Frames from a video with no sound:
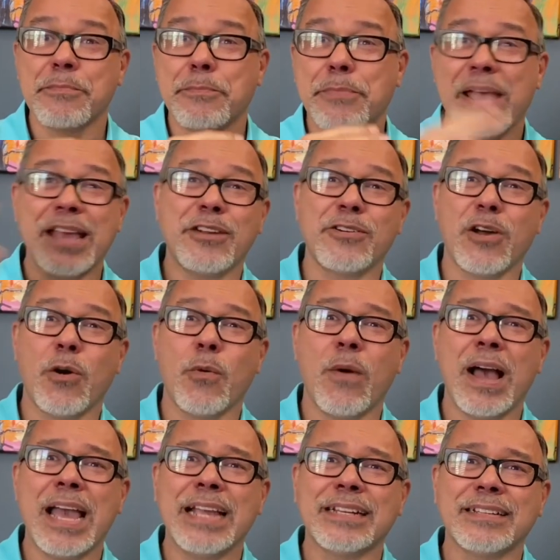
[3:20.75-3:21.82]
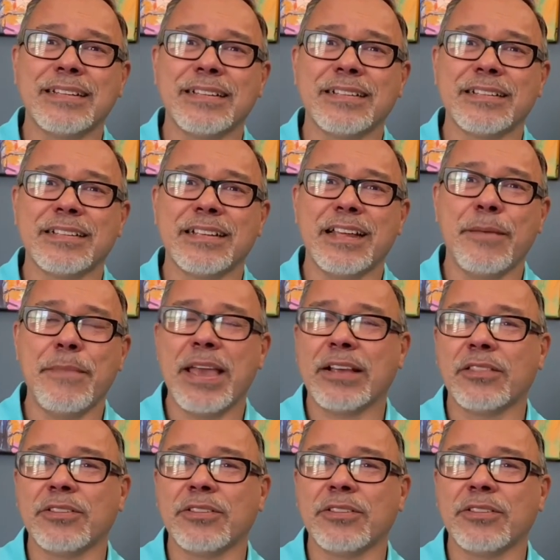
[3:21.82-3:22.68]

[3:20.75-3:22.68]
paint it all white and make it